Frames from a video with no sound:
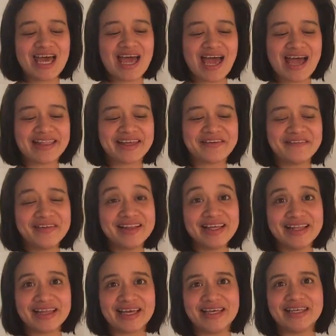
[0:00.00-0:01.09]
and I really
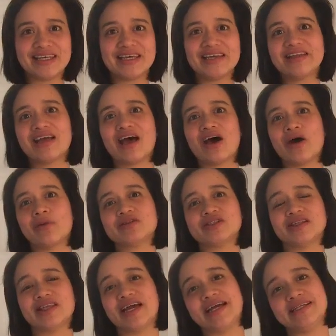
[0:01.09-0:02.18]
like it. So
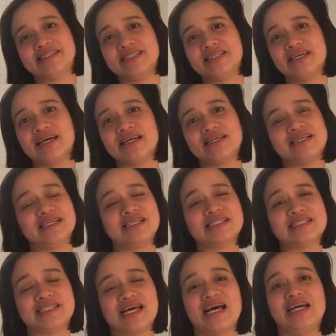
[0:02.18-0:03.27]
the idea is
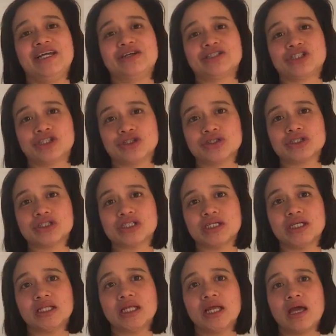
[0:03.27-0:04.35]
that your
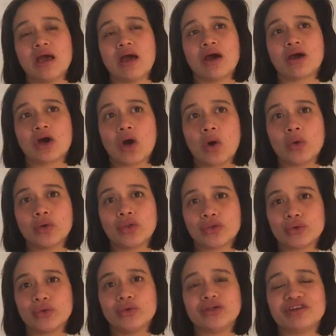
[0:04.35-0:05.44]
children go
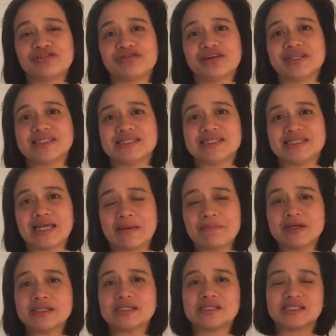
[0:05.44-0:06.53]
through different
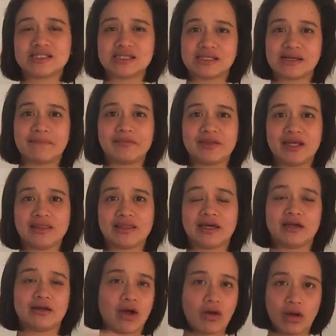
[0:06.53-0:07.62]
schemas. So this is something
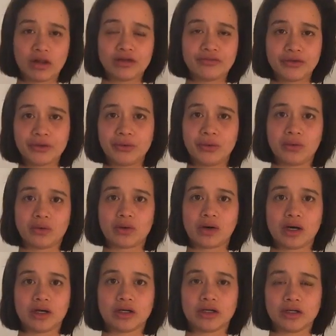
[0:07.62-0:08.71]
that all of you who
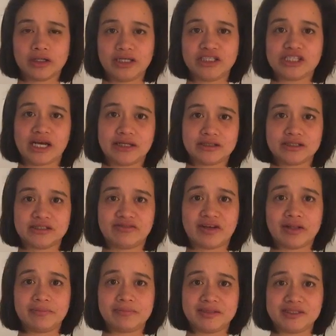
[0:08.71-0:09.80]
are early childhood
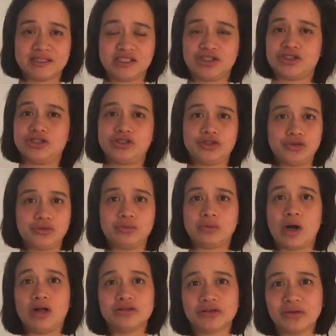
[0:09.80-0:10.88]
development teachers, you
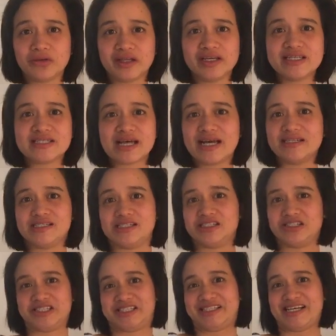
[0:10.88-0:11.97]
all know this. I just
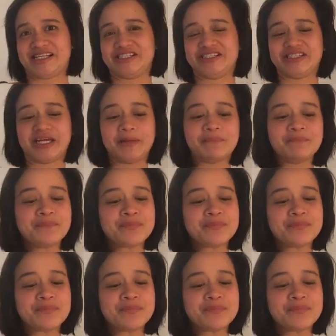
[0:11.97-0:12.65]
learned this yesterday.